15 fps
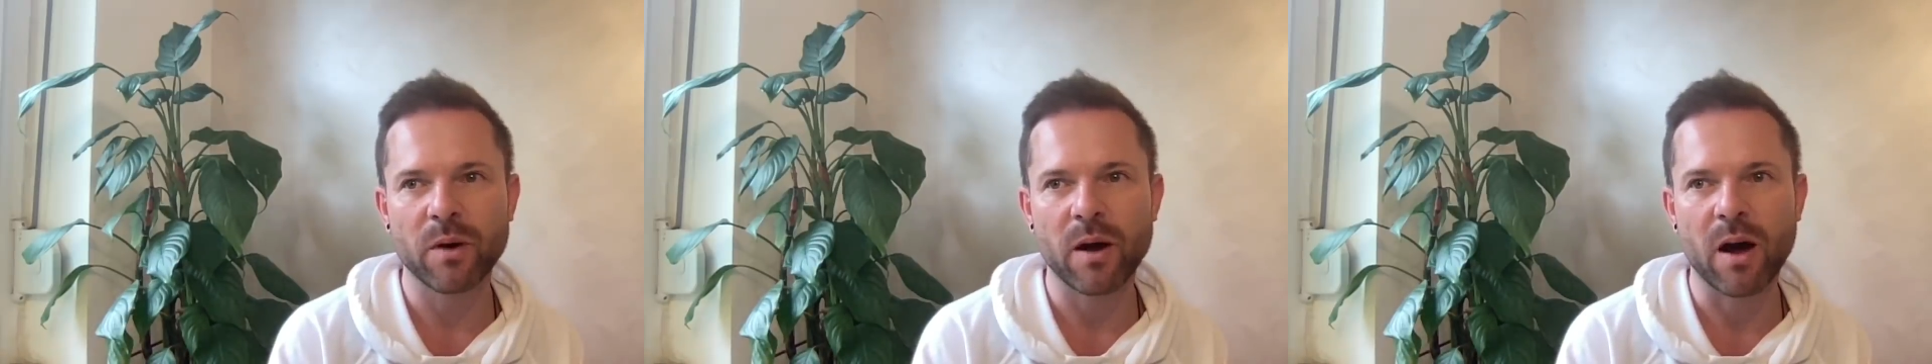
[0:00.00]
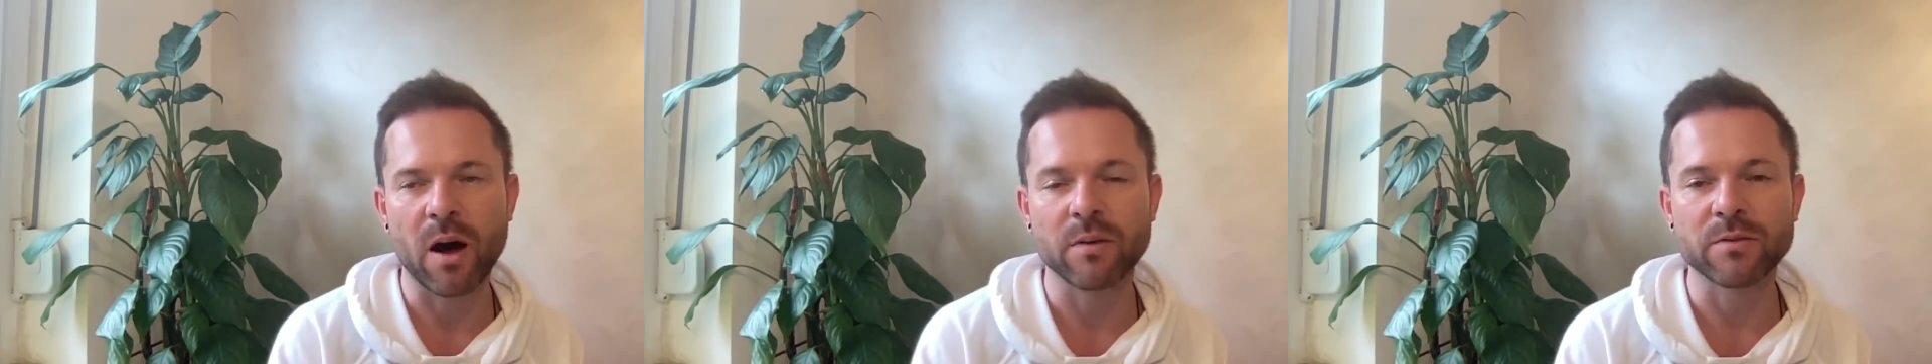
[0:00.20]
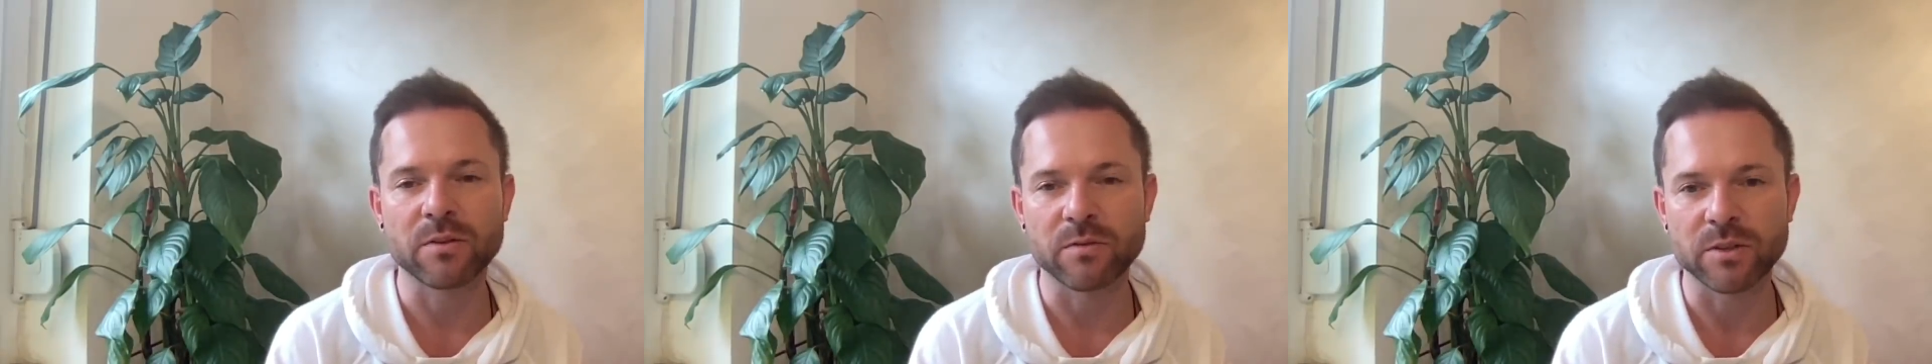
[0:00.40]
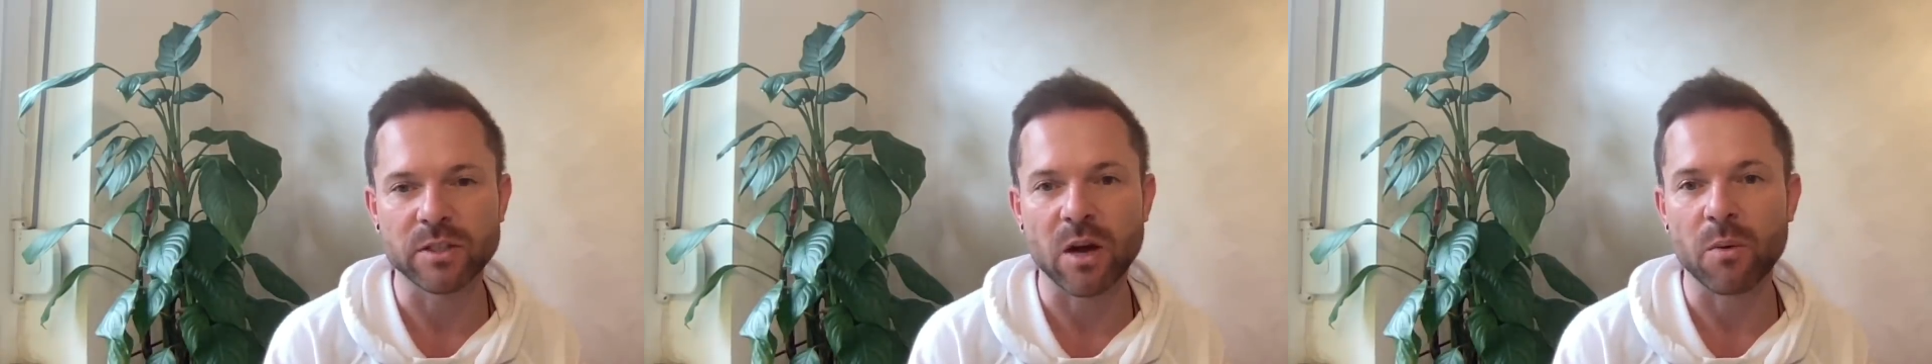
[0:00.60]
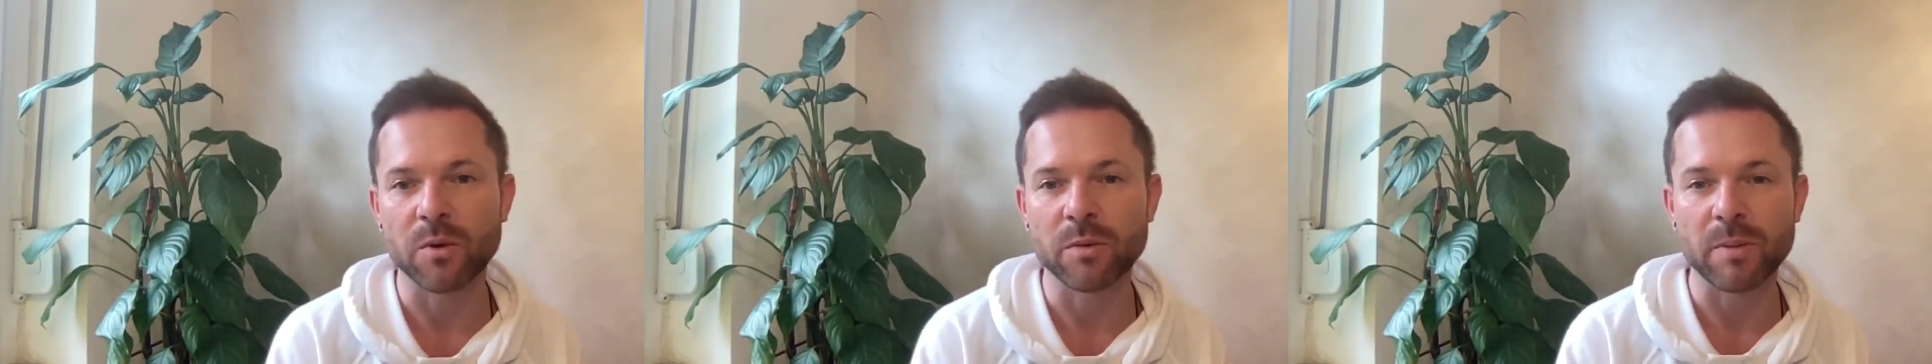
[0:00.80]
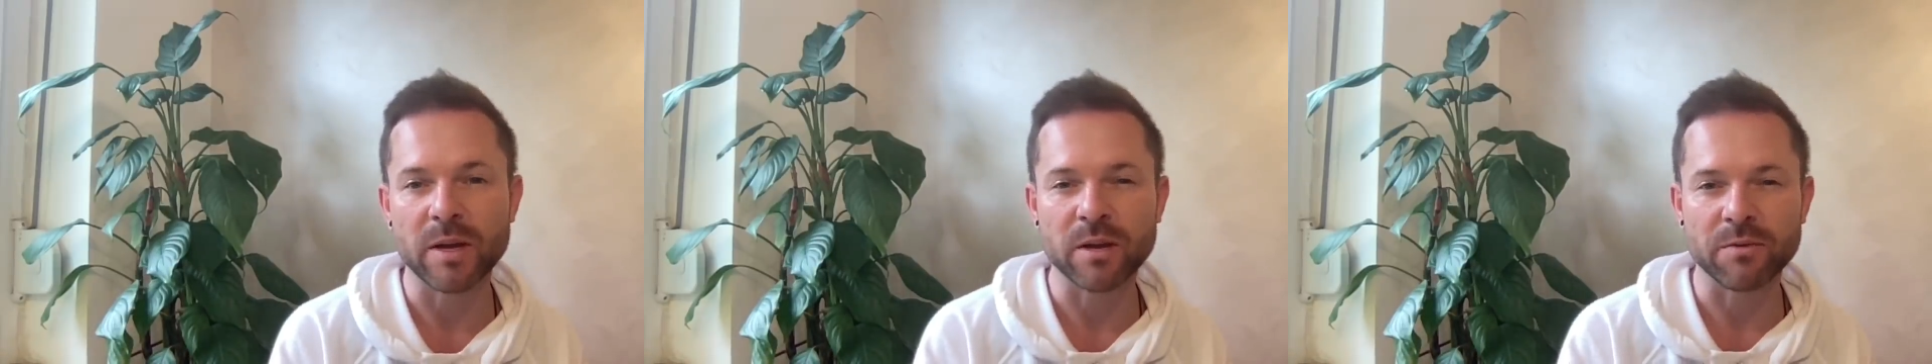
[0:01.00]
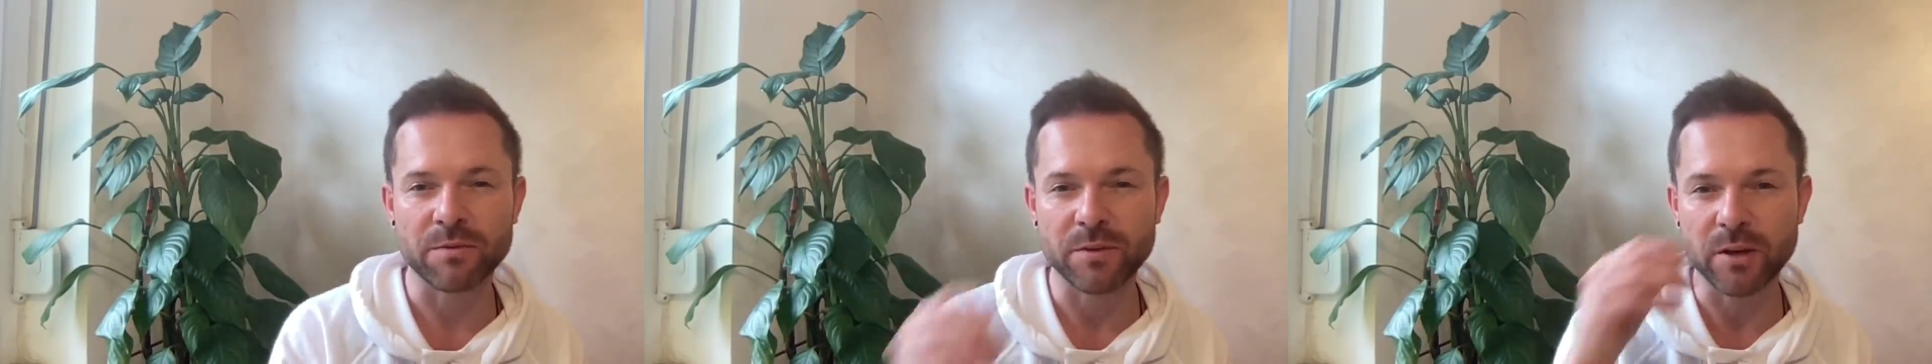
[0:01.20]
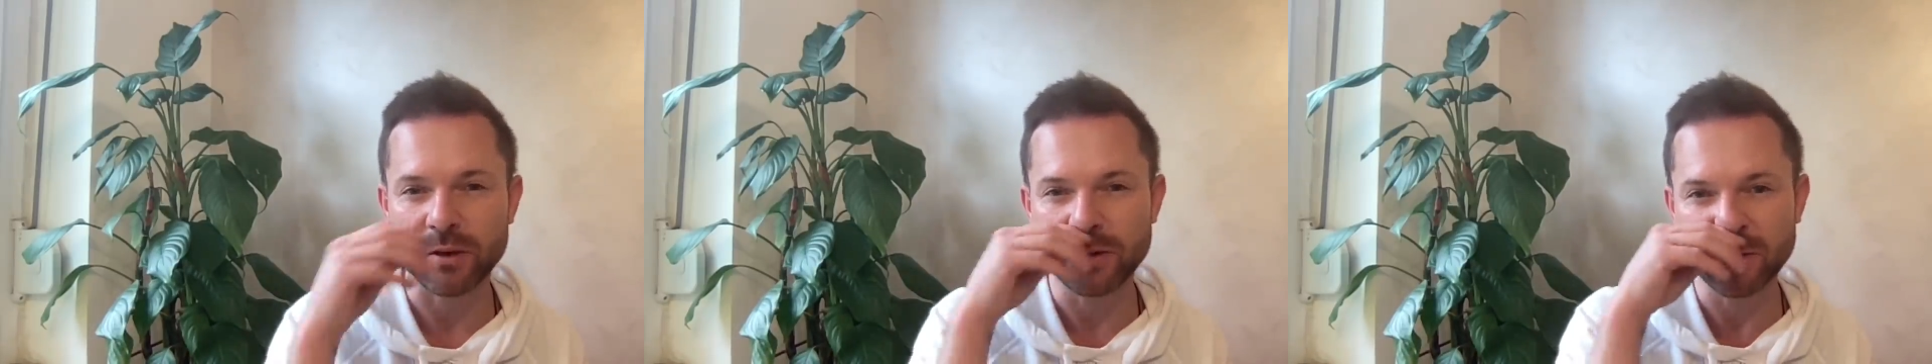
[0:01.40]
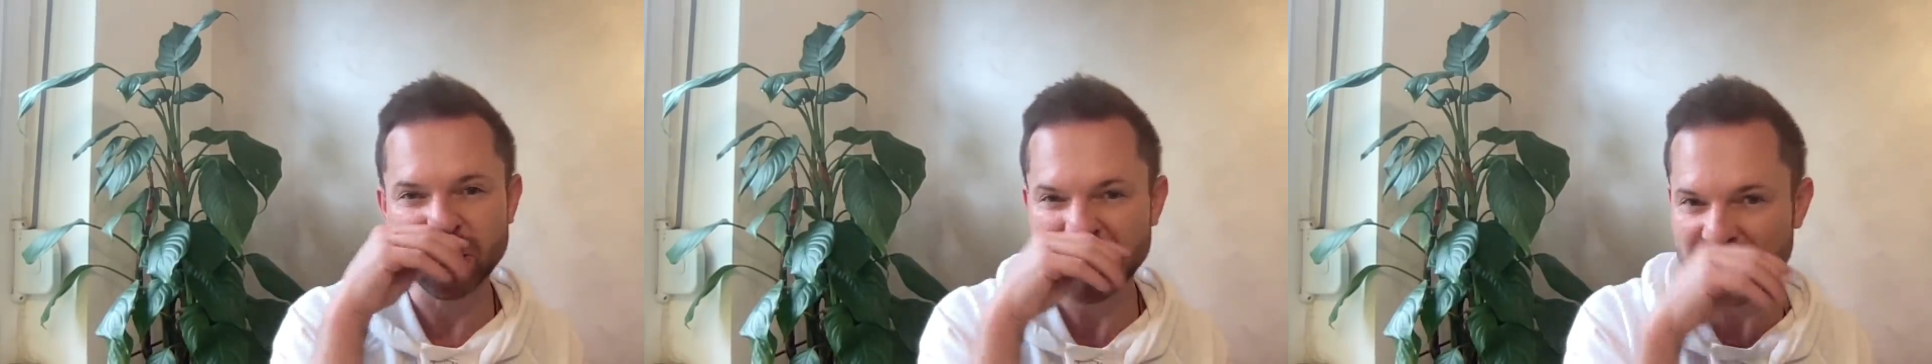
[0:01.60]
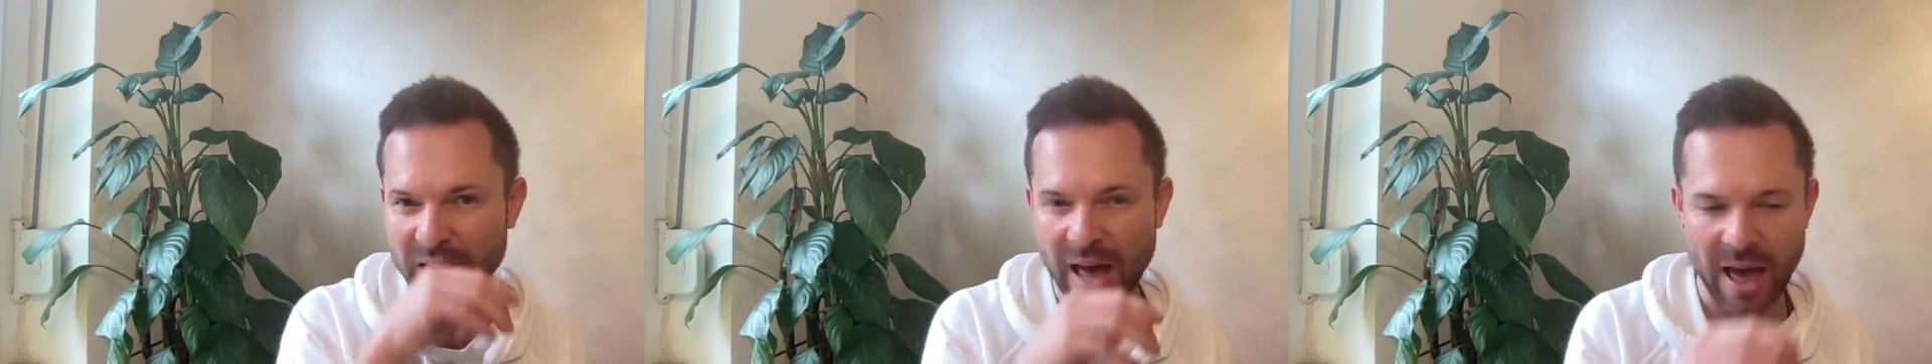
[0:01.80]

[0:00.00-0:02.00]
after the result, would have been confused